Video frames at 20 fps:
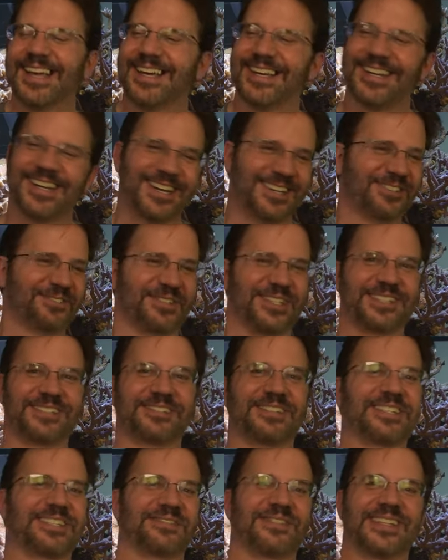and I just went
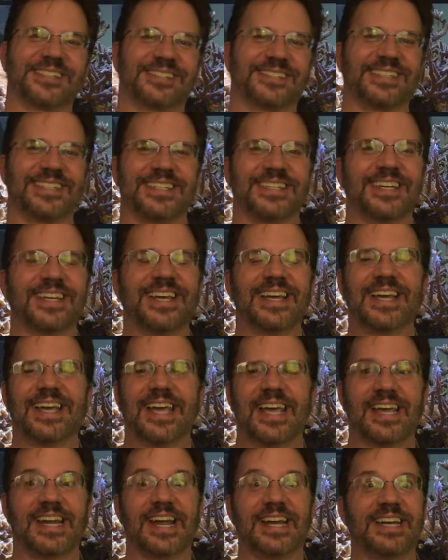straight to my seat.
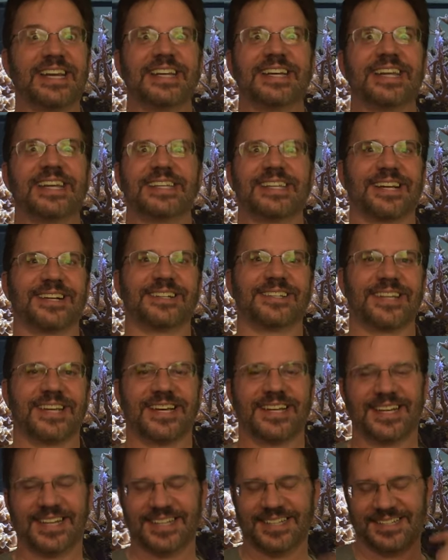And I didn't get yelled
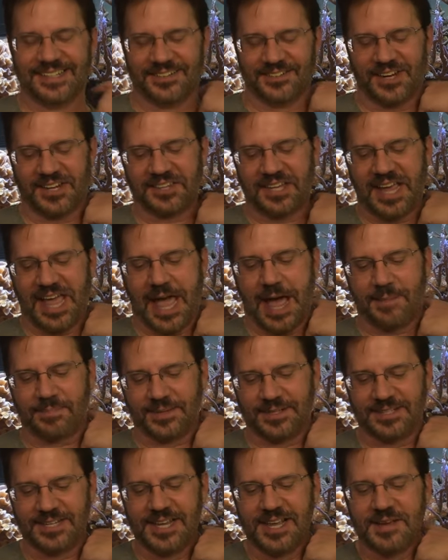at. I, you know, nothing
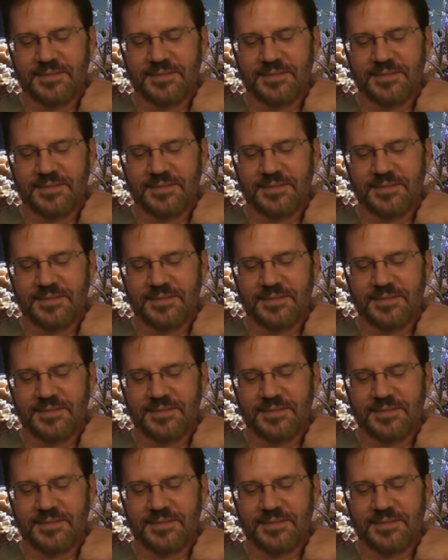happened.